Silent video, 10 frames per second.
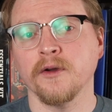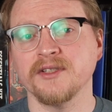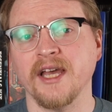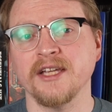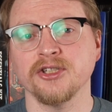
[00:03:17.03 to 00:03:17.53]

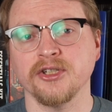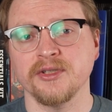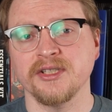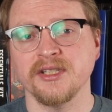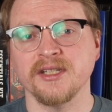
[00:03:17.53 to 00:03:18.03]
Wolves
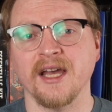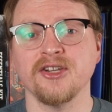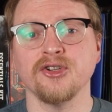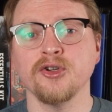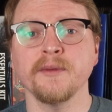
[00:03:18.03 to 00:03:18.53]
introduces a
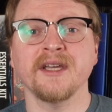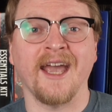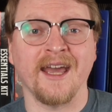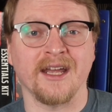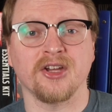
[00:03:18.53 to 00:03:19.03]
new
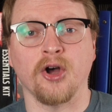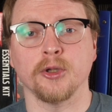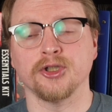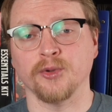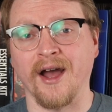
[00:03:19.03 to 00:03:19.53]
mechanic
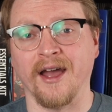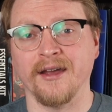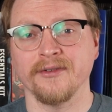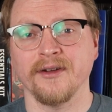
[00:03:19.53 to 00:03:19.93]
called drive.